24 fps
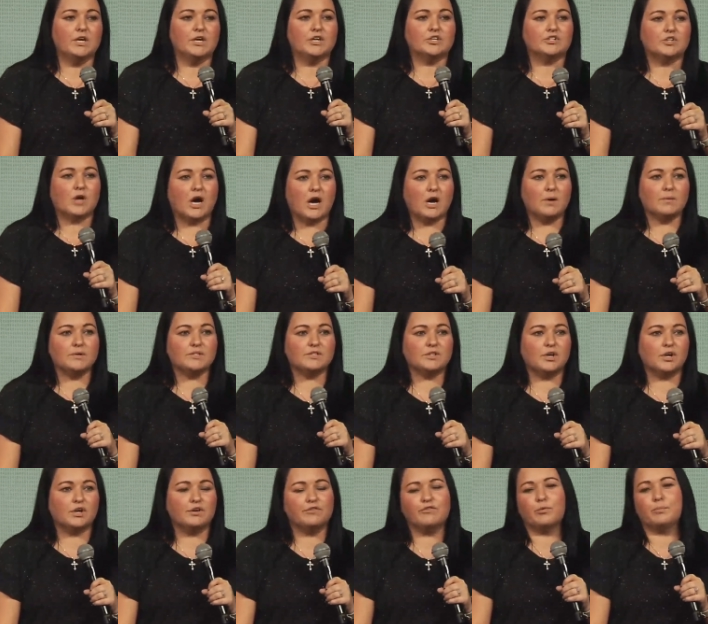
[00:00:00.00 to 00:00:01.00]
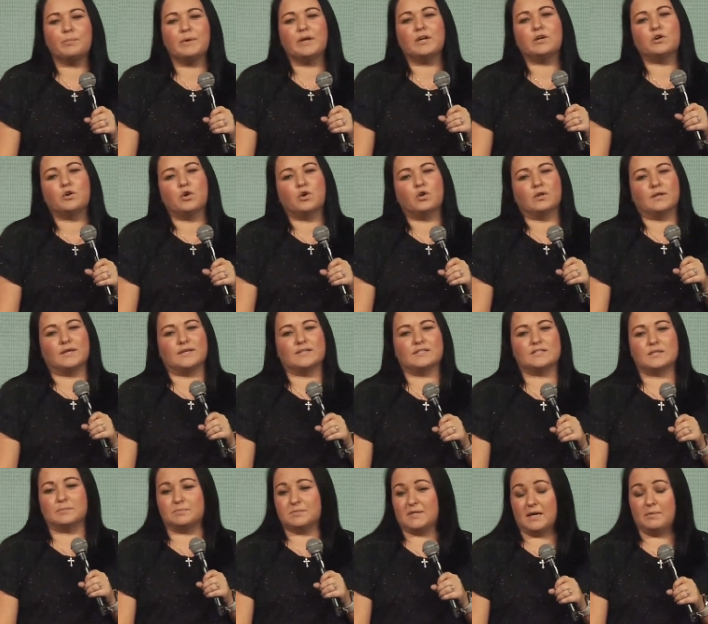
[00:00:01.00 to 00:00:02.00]
So I was going for big goal in
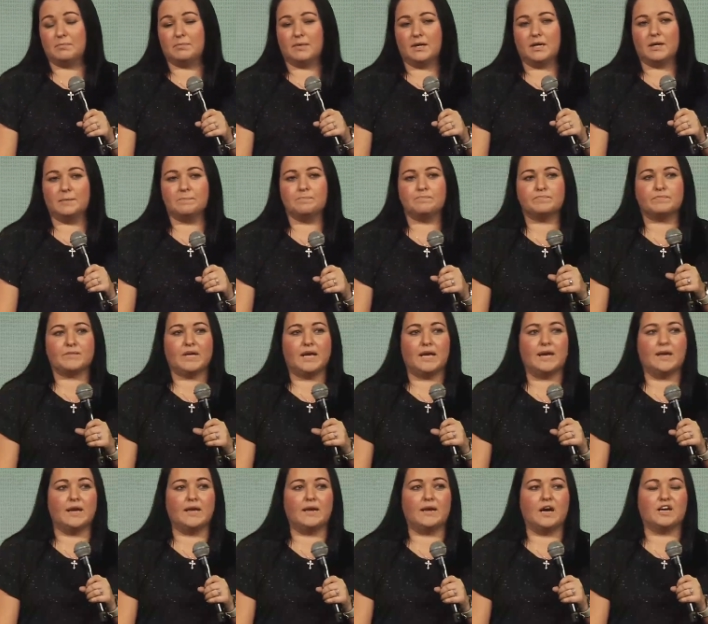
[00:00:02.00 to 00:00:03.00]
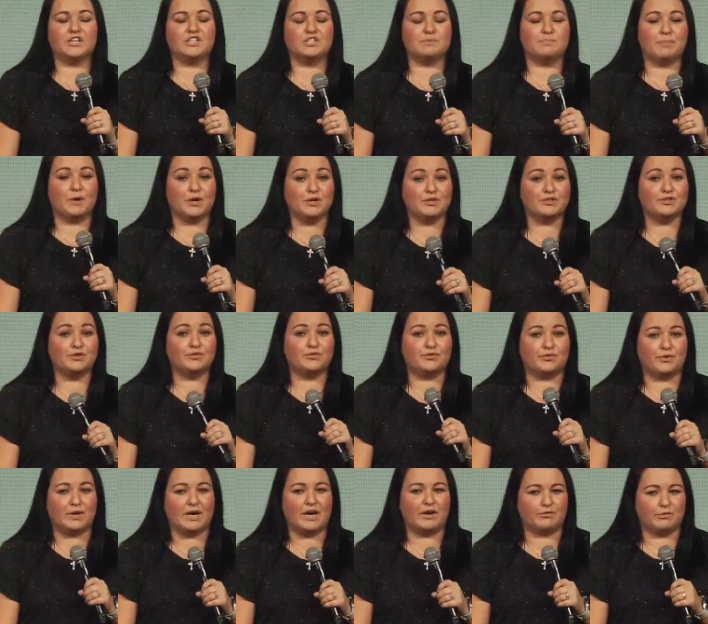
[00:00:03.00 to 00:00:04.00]
September, and I spoke to
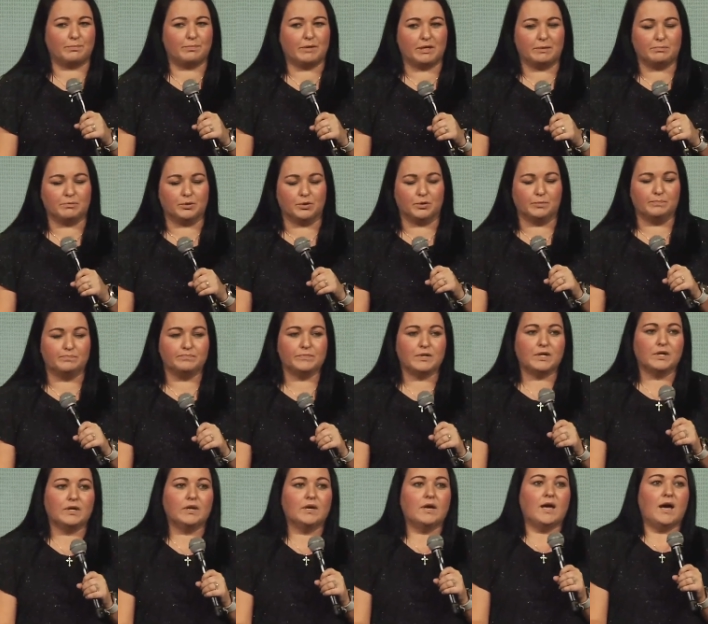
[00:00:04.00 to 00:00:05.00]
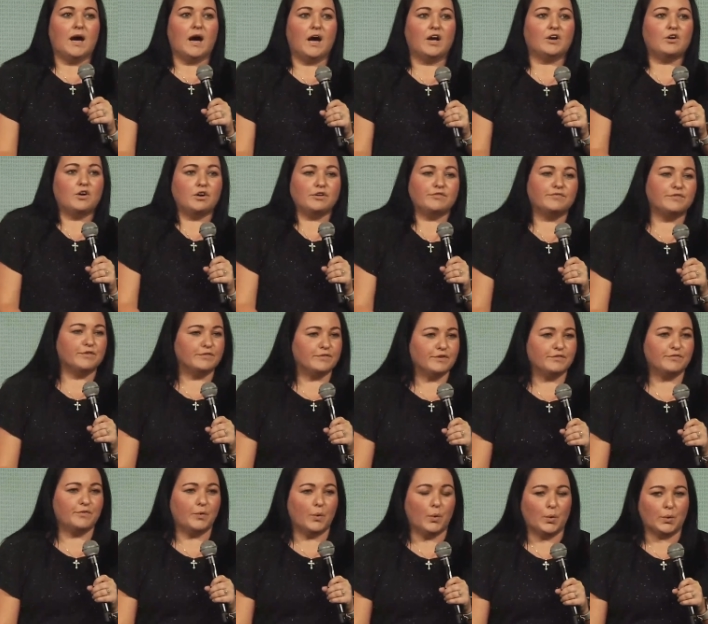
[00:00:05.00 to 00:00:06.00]
three hundred people. I got
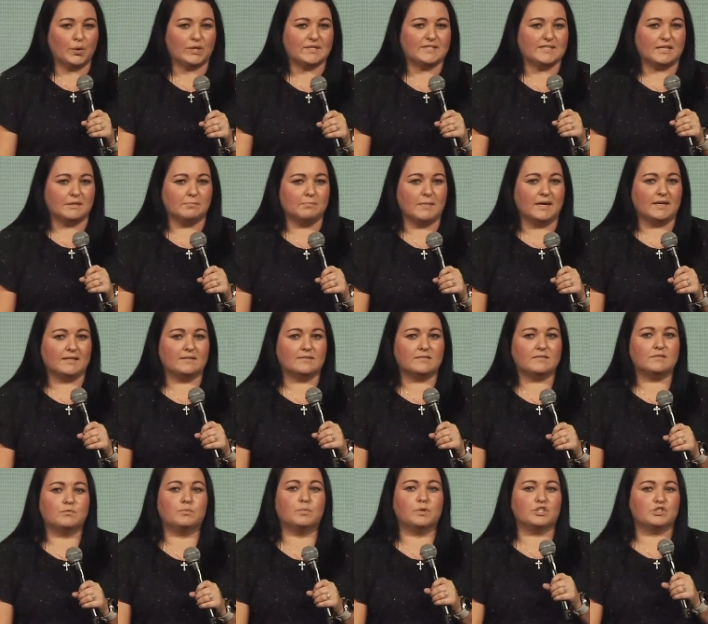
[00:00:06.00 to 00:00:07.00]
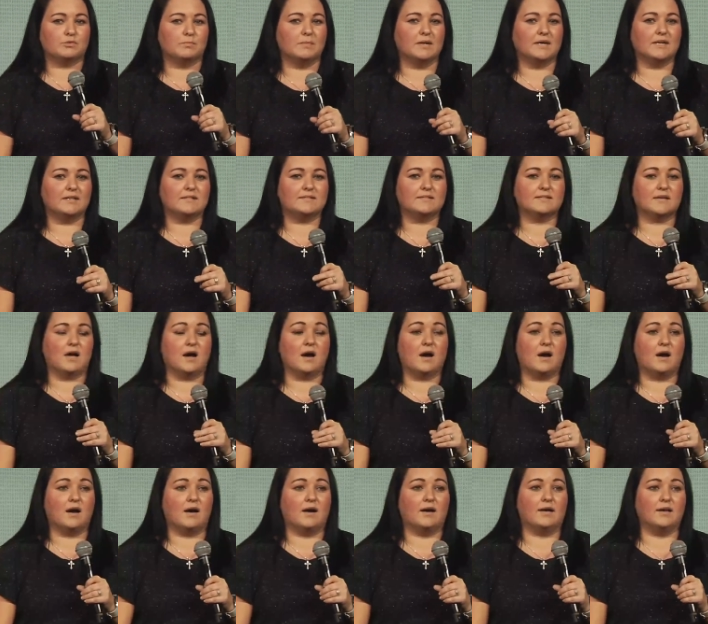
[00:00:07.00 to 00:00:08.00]
fifty-four orders that month, which means
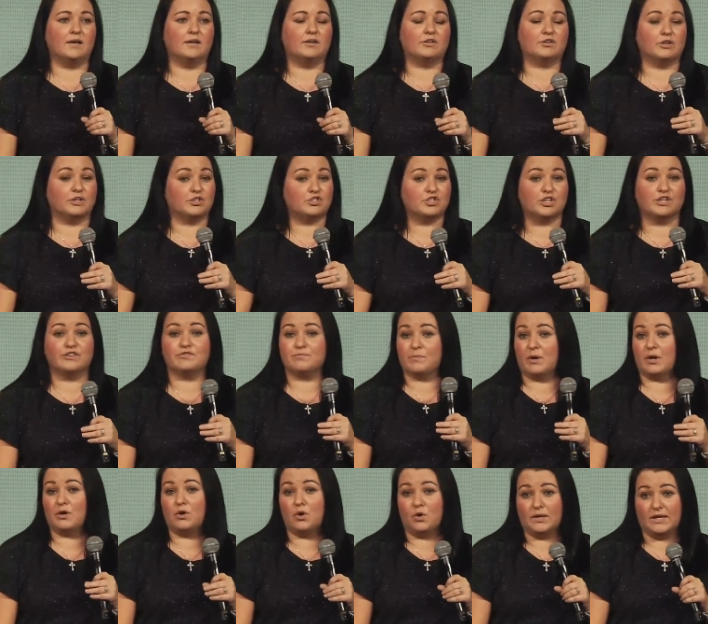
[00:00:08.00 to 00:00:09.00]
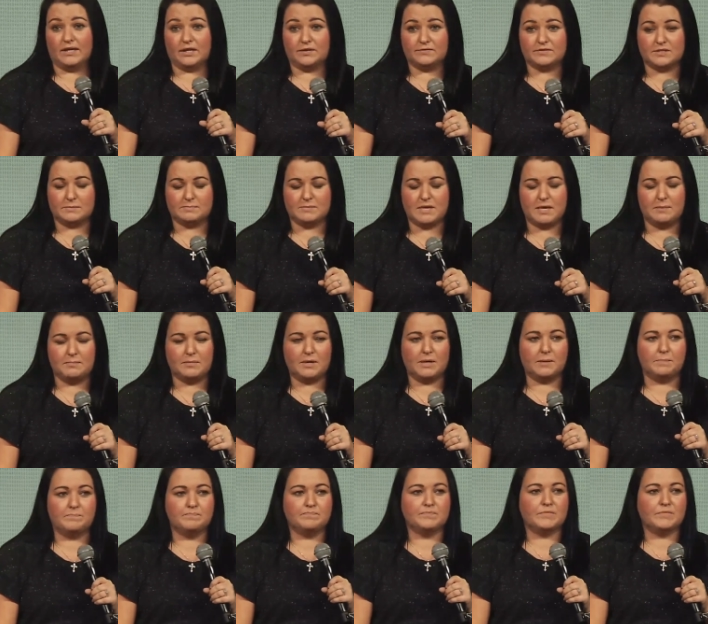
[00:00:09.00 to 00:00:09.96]
I achieved my goal end of September.